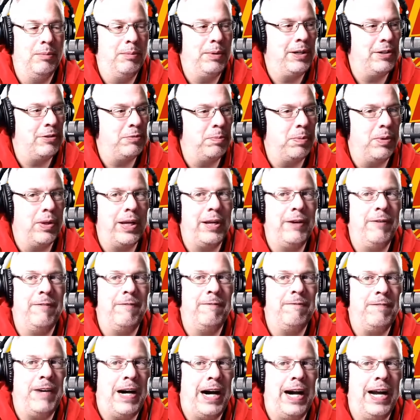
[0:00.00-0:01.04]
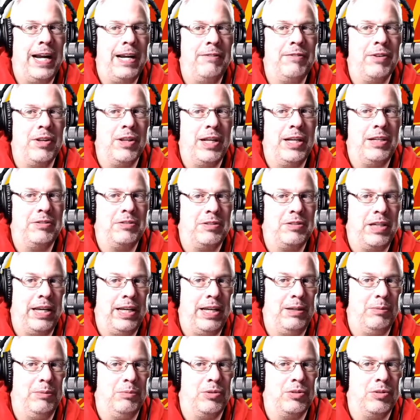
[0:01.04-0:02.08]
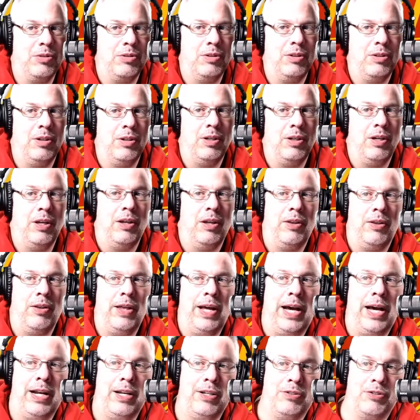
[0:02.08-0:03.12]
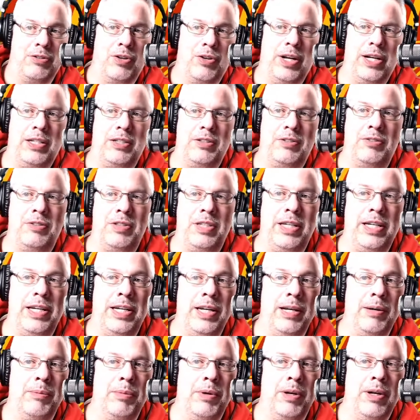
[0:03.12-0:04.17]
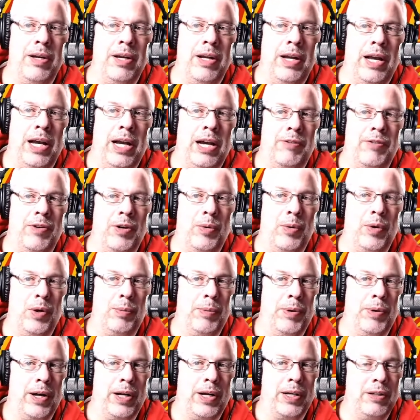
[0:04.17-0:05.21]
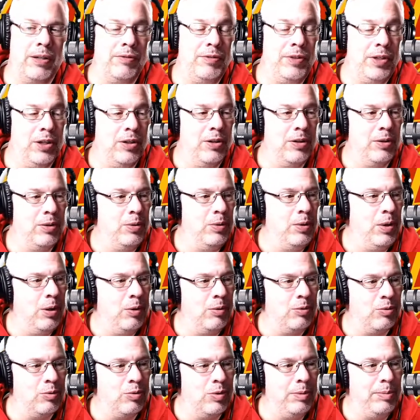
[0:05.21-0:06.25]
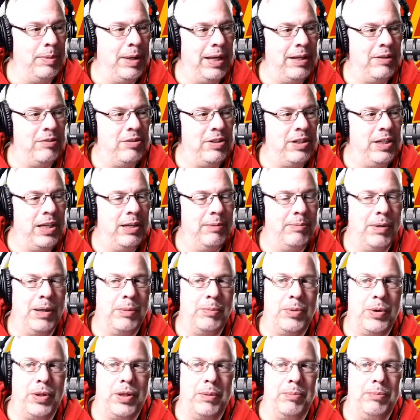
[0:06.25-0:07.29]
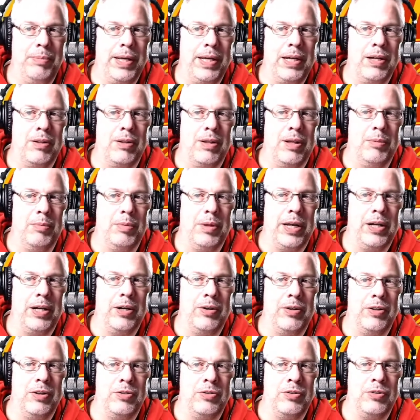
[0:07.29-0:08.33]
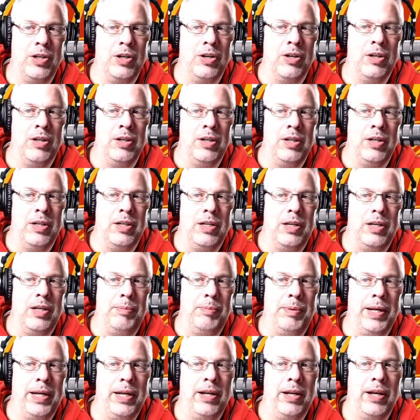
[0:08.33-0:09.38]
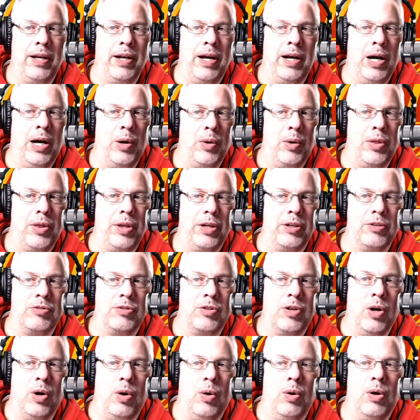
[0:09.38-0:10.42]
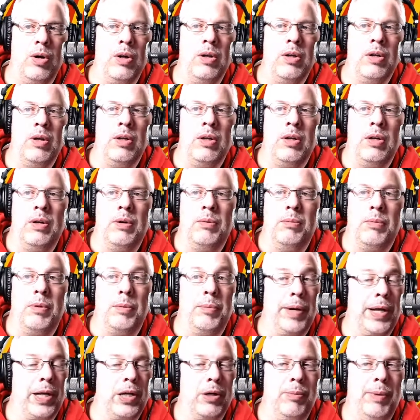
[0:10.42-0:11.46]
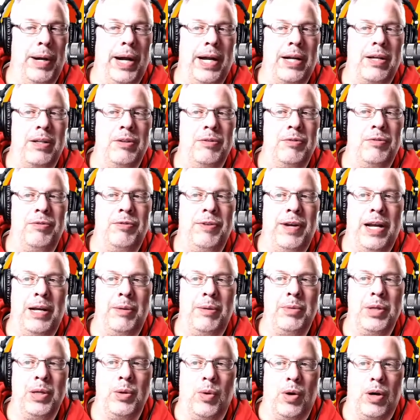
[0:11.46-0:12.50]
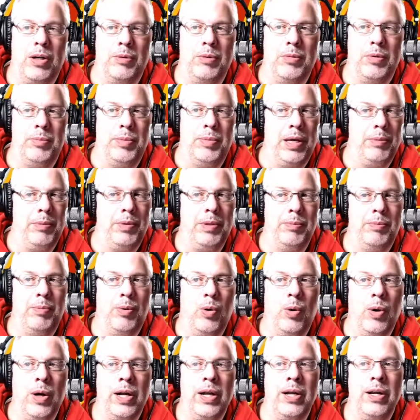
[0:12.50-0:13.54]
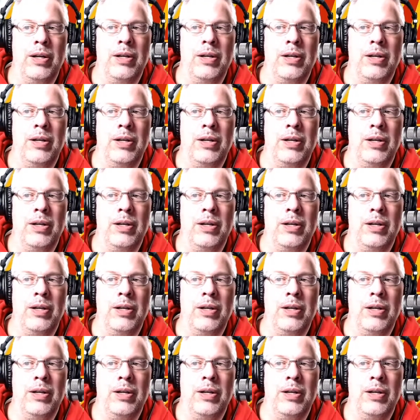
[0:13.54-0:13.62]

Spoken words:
has played 5 less games. That is great to see him having a real productive year. And who knows, we may see him up with the big club later this year, depending on how things go. The Michael Backlund family, welcome to baby boy.